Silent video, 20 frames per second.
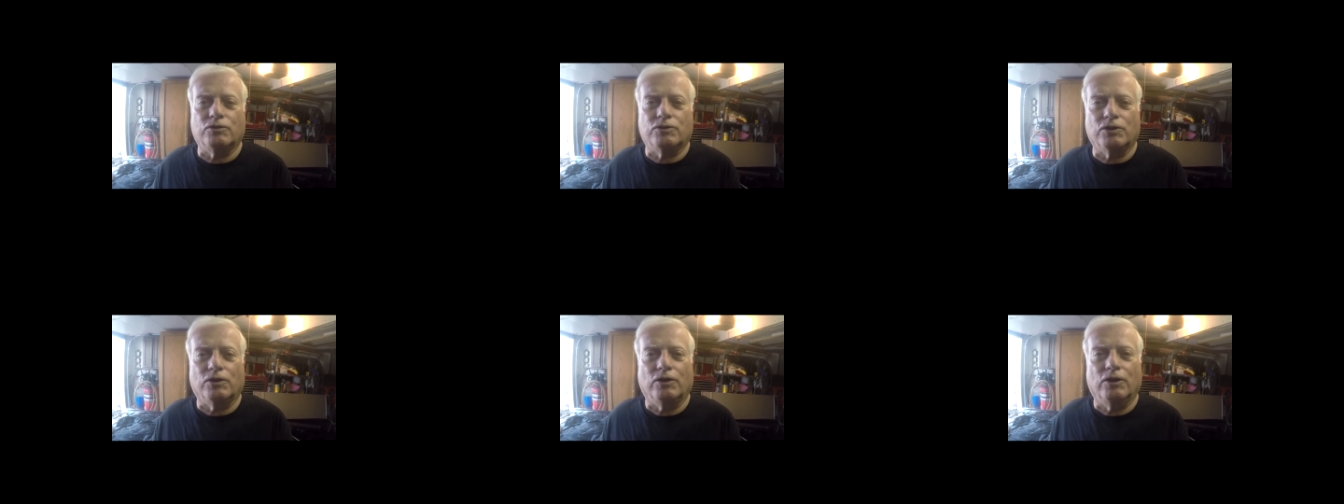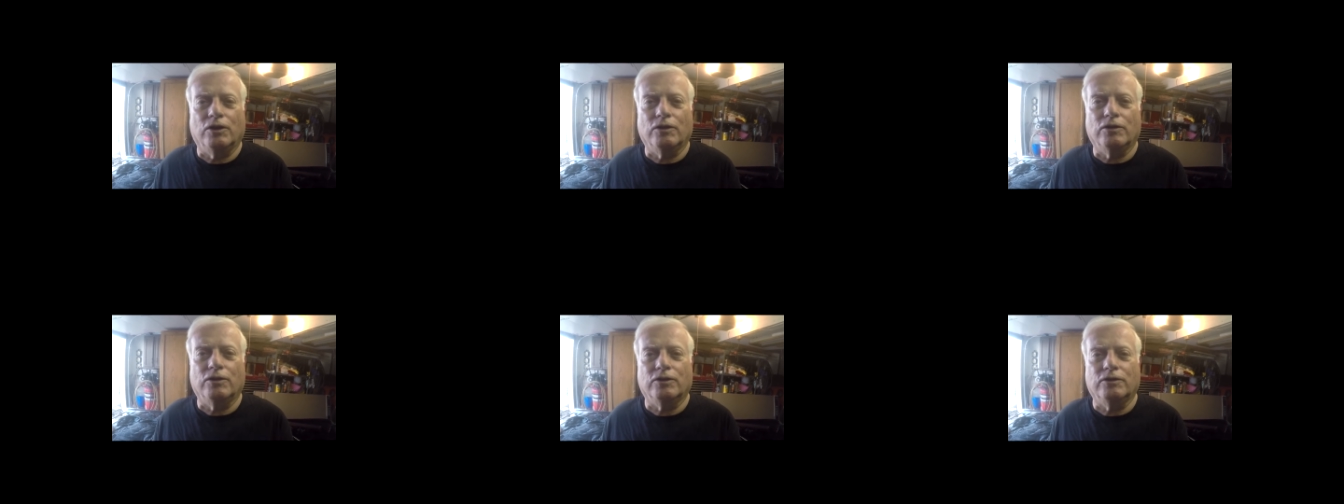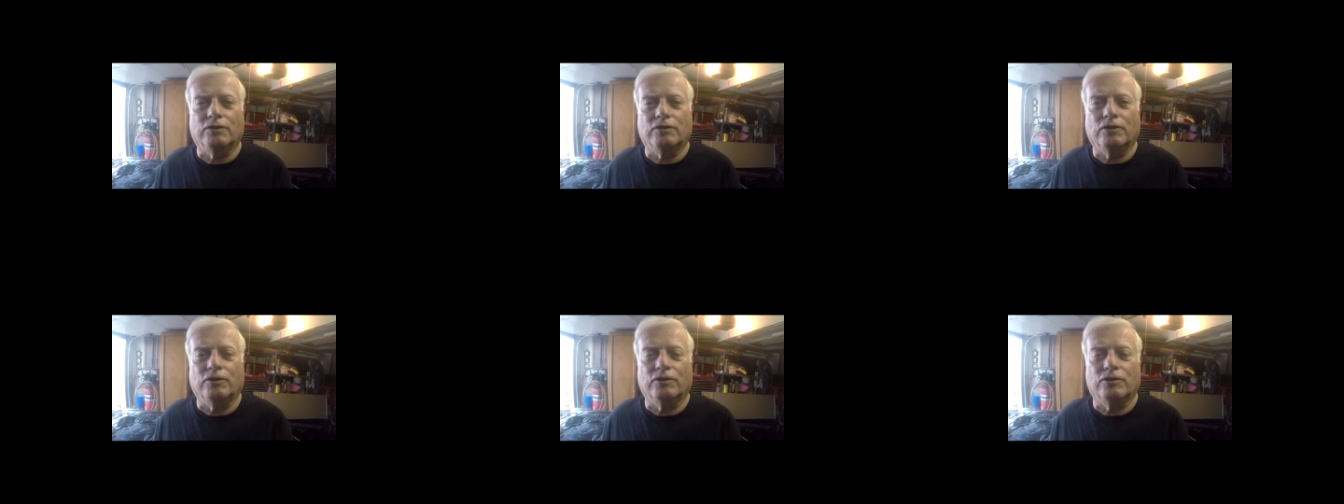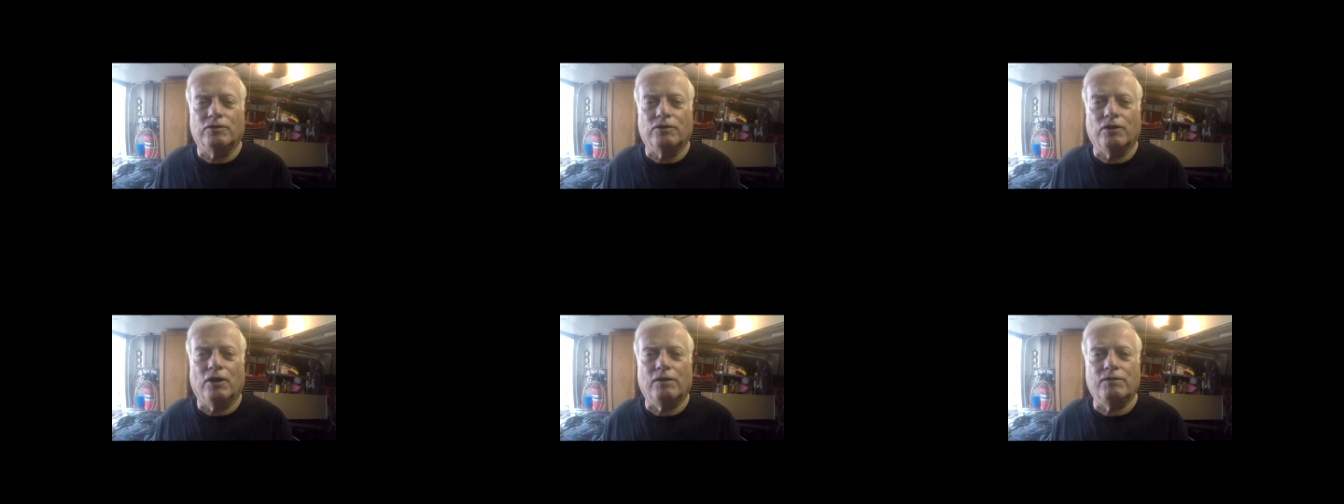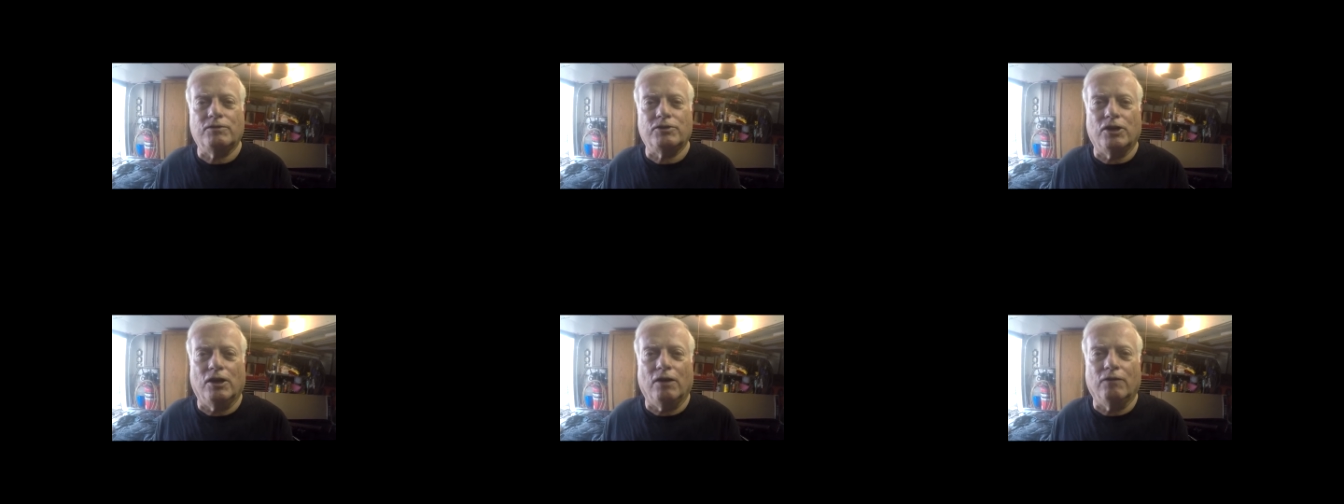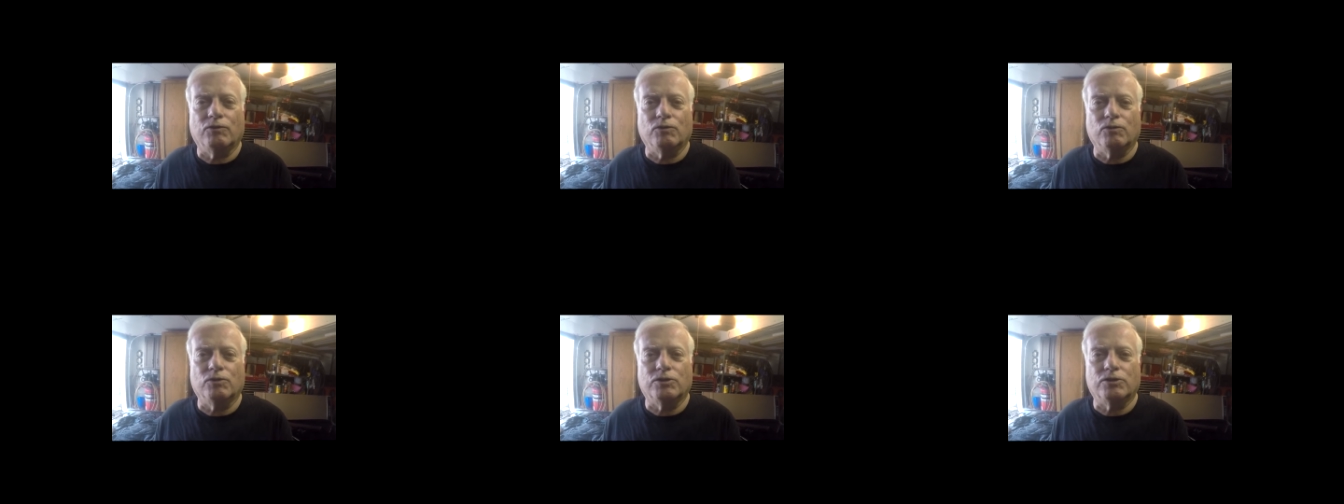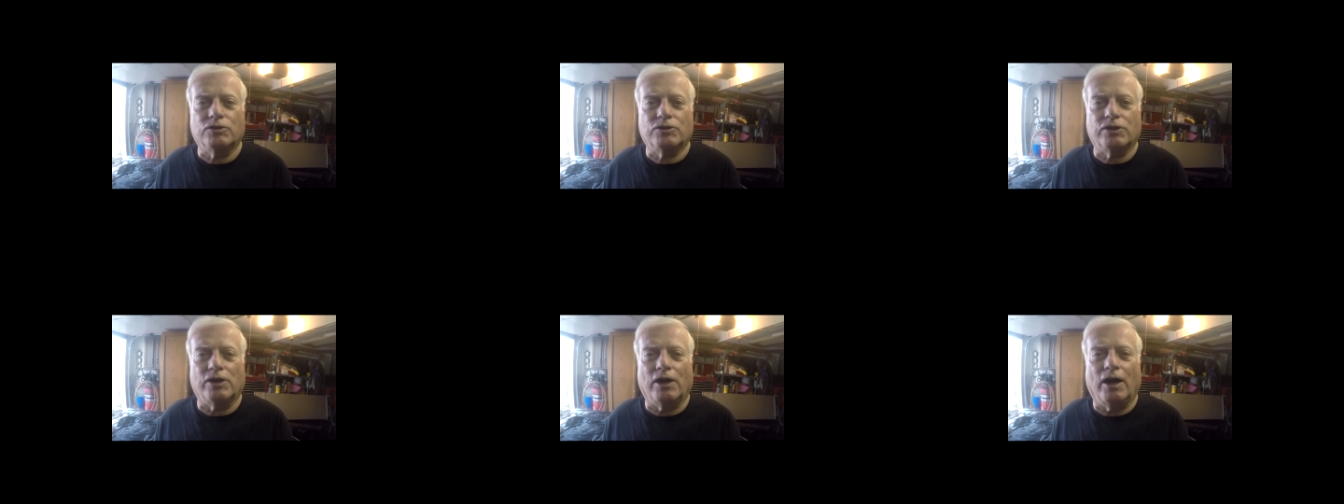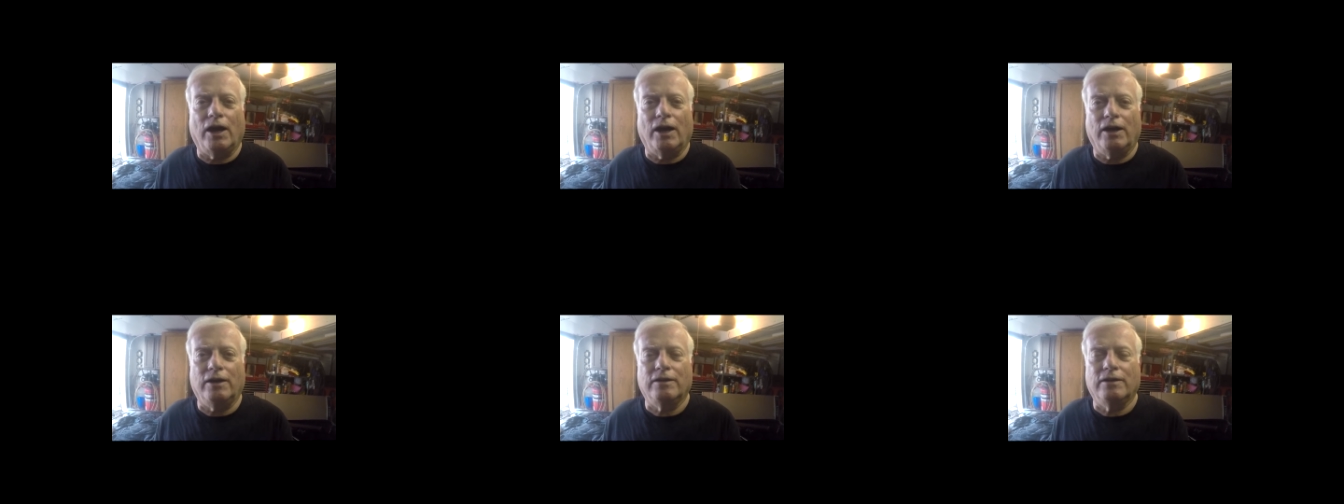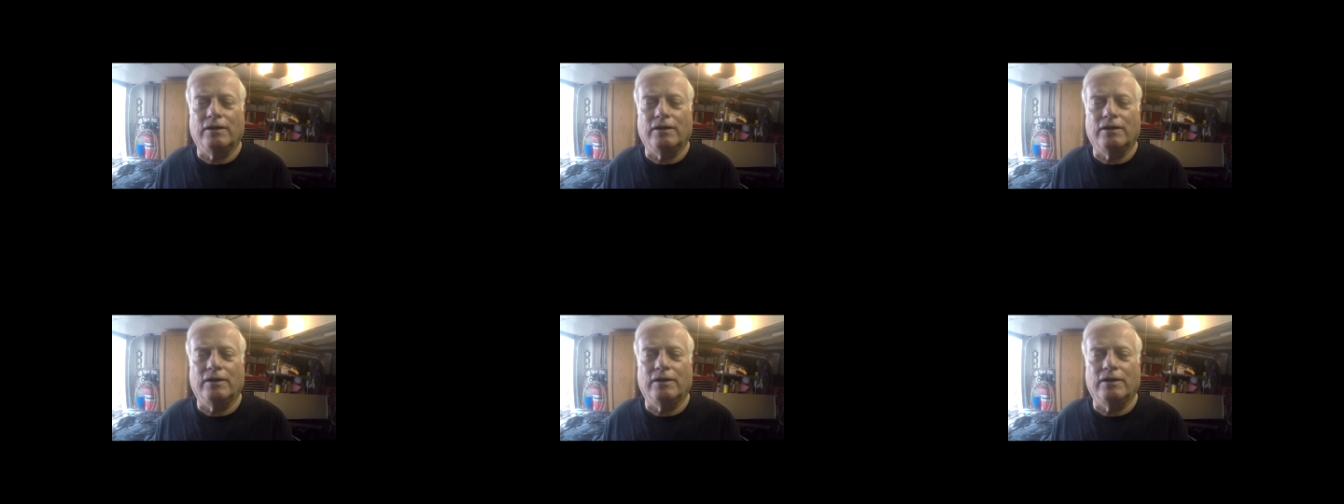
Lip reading: joint on the drive shaft was shot.